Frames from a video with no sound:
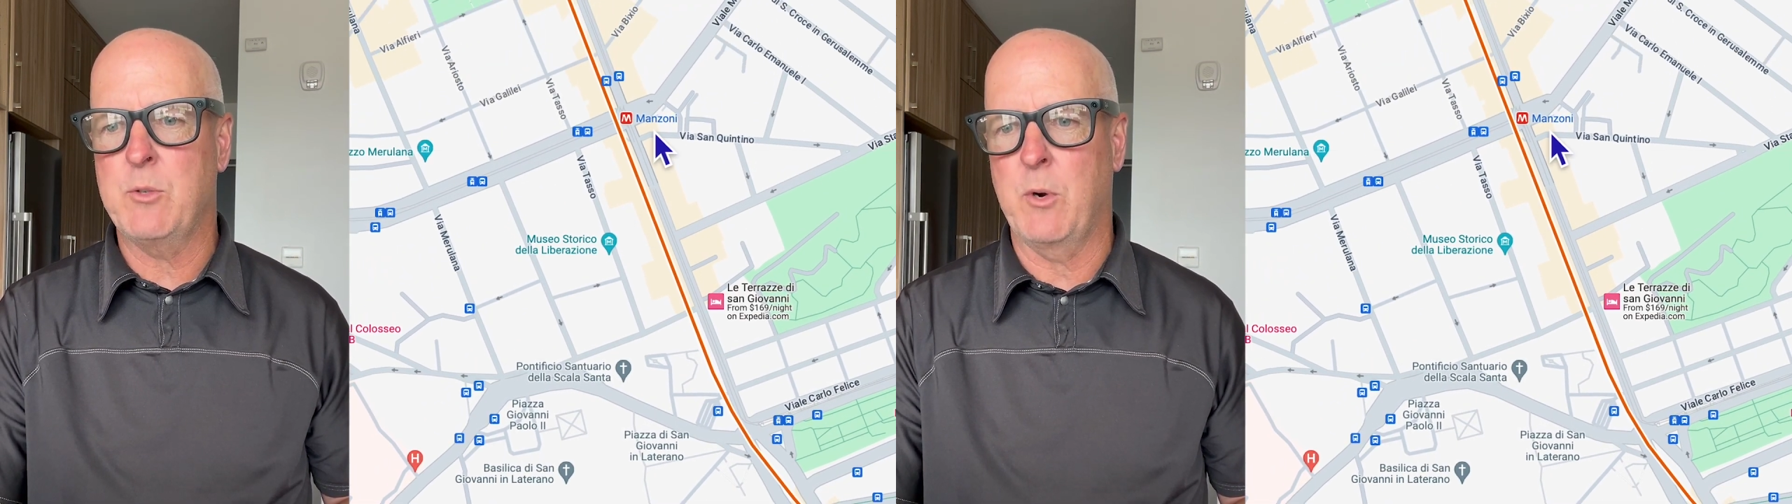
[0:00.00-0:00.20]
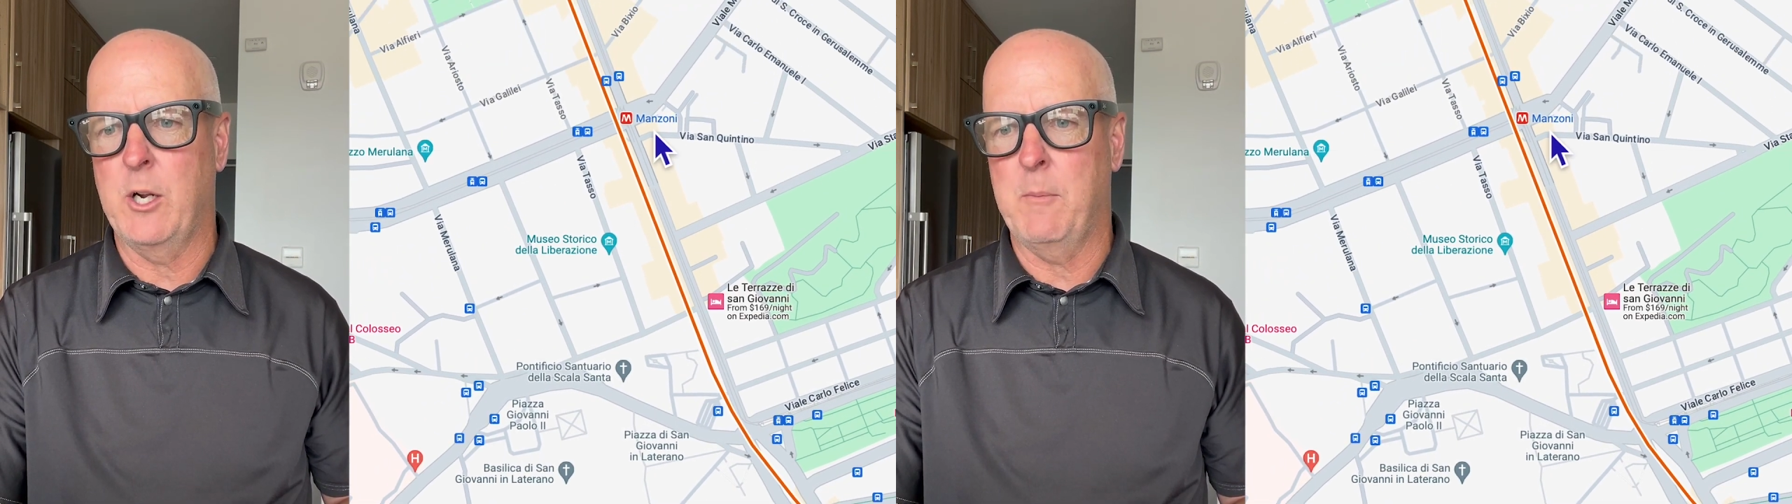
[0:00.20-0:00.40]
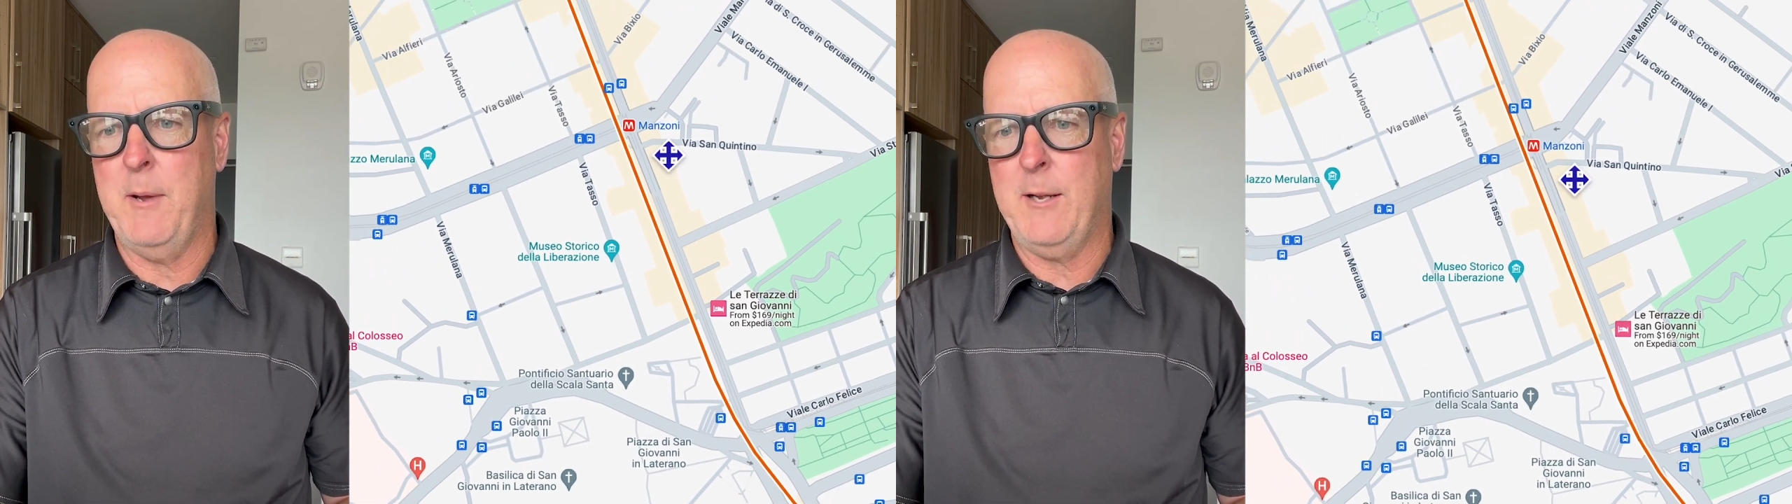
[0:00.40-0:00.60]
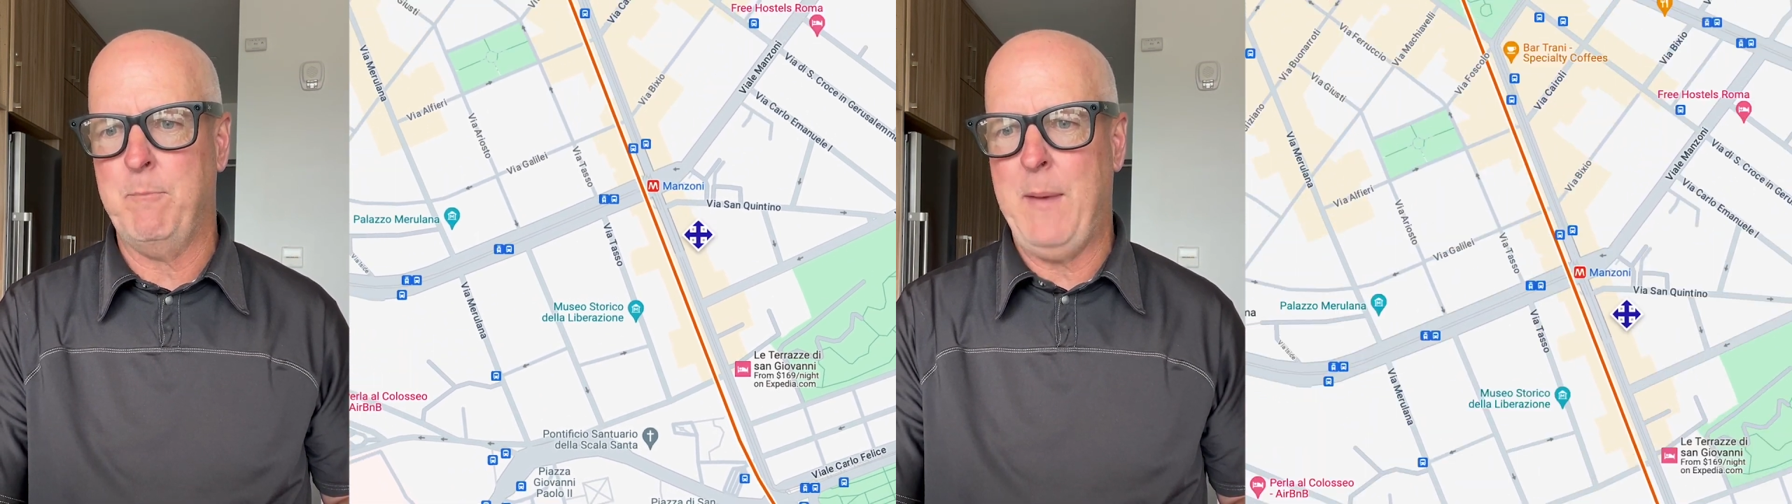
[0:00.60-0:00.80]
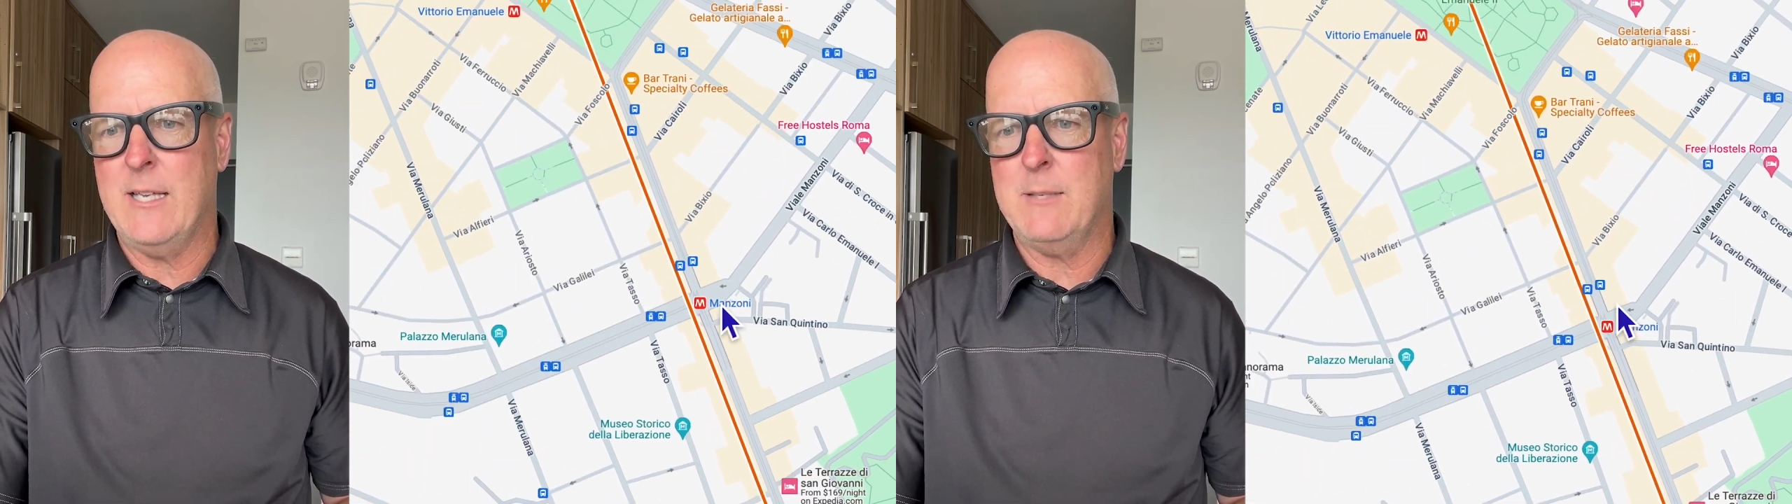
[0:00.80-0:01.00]
We're going to go back
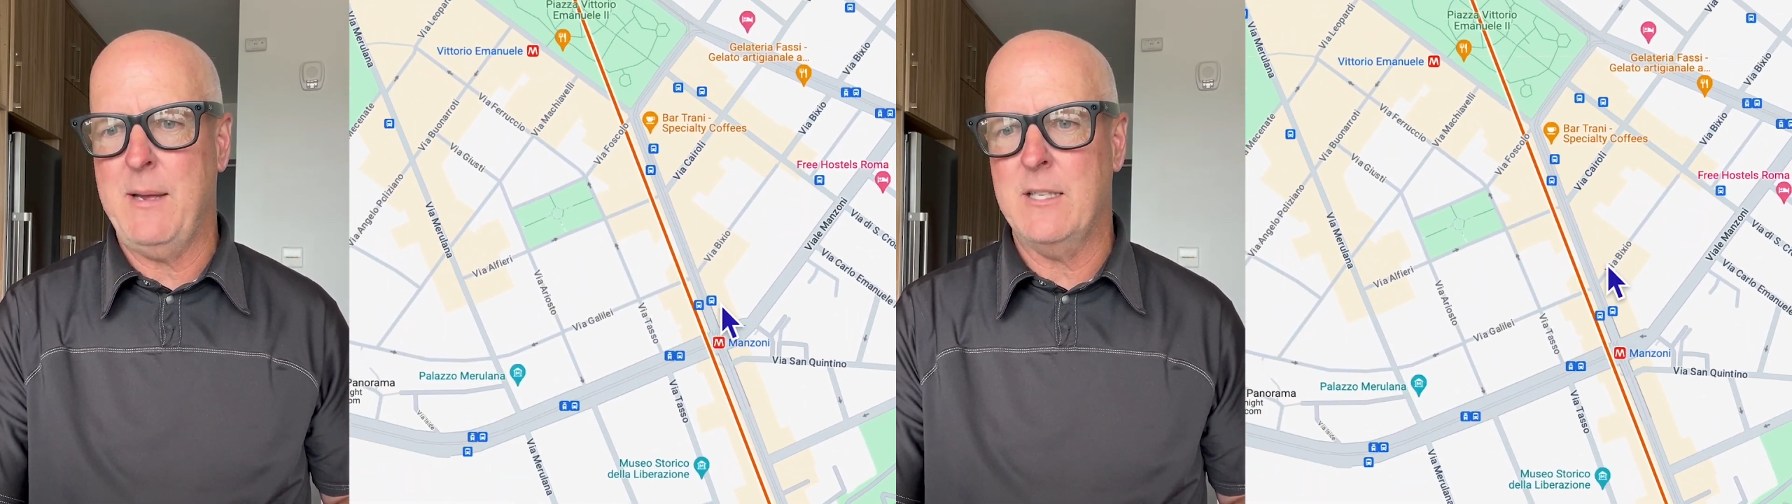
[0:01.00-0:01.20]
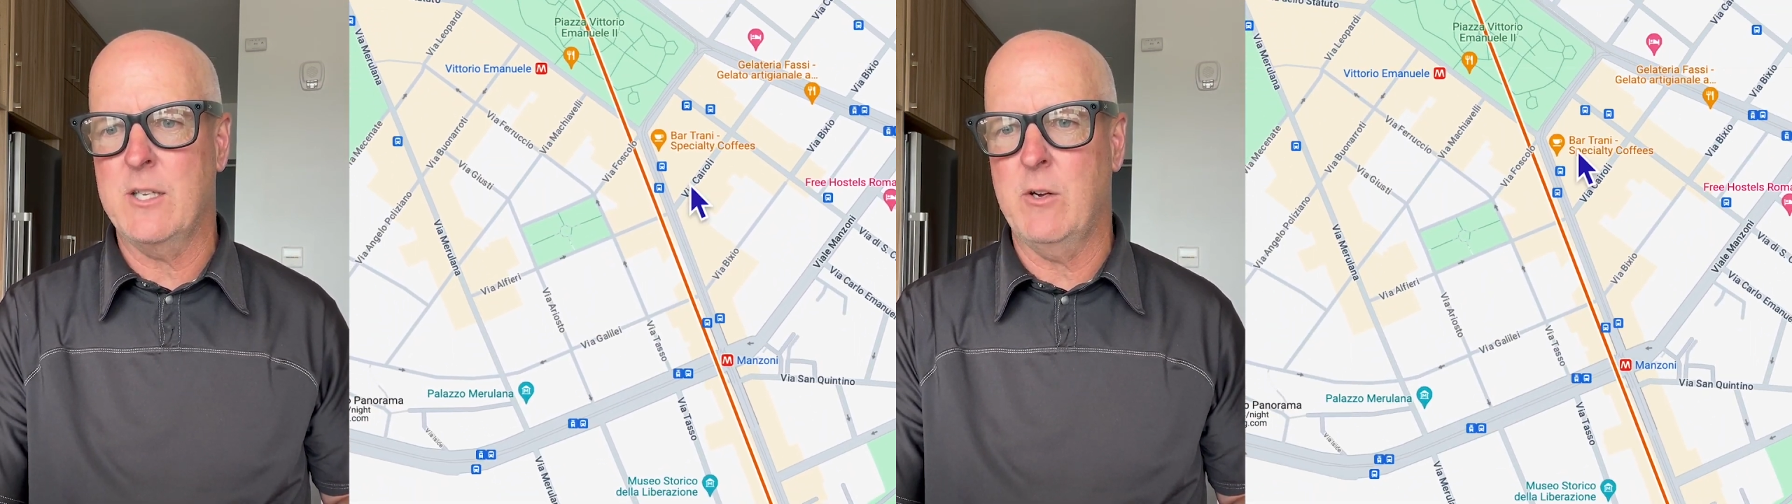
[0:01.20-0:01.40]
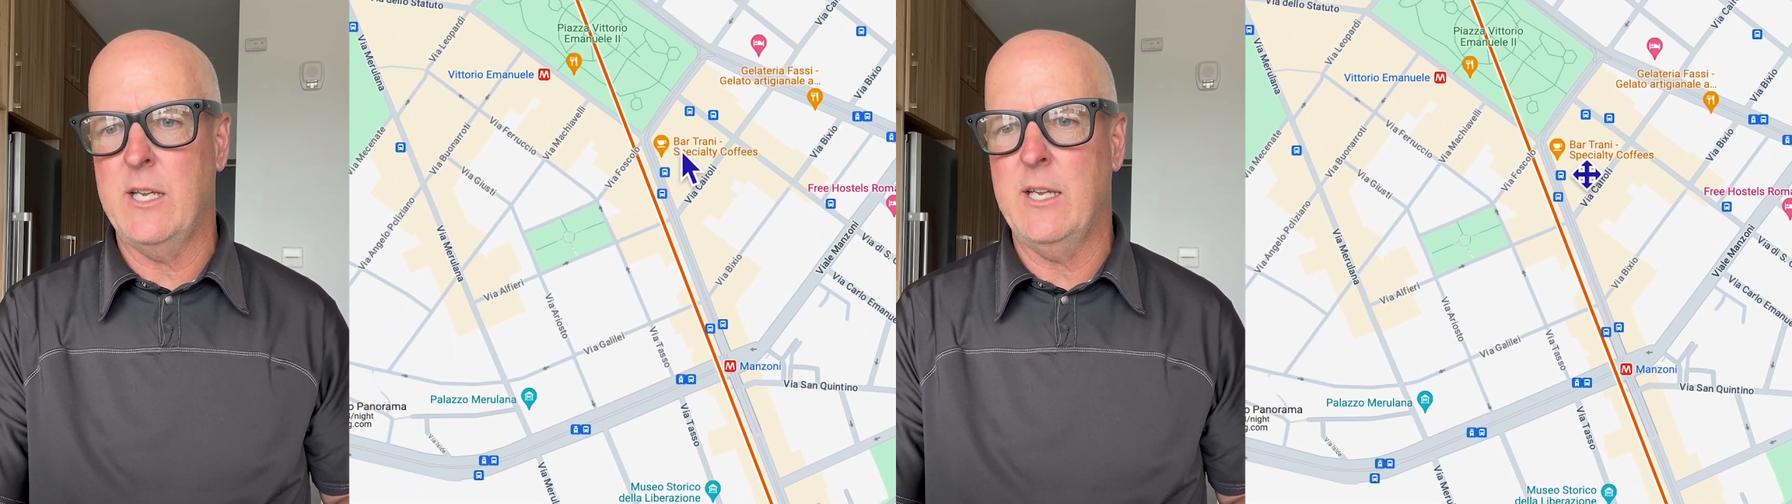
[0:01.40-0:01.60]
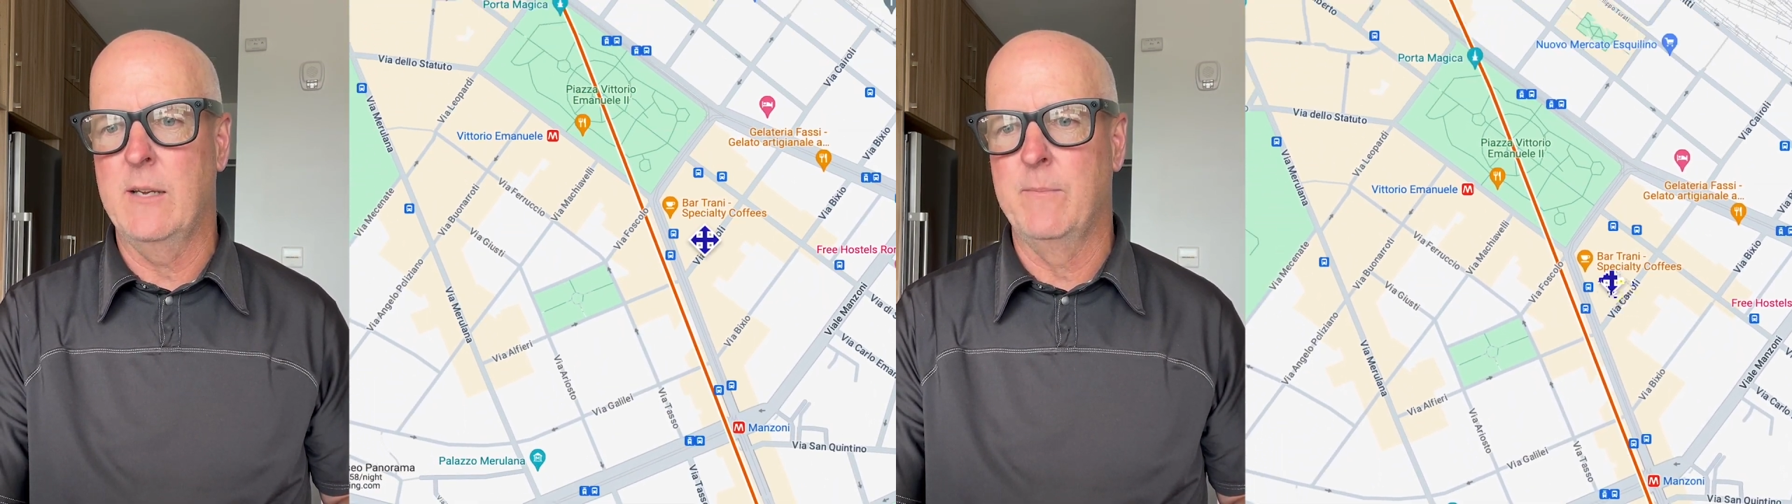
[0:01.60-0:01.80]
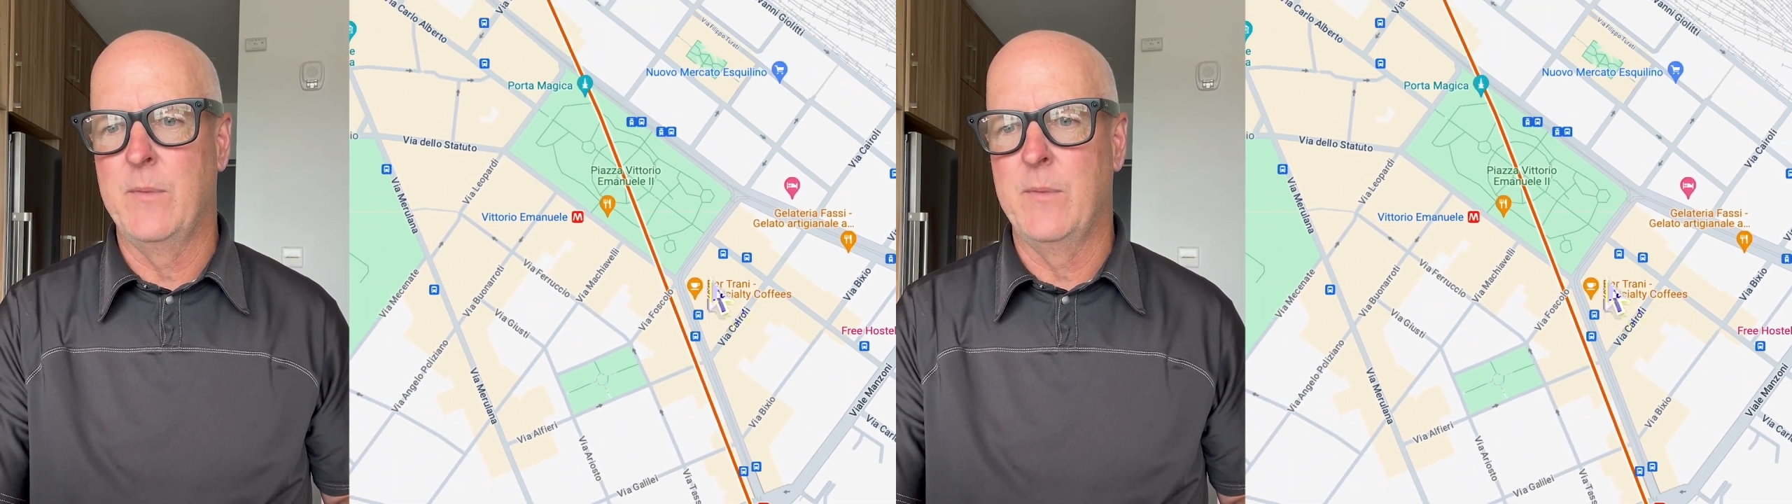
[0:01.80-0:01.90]
past Manzoni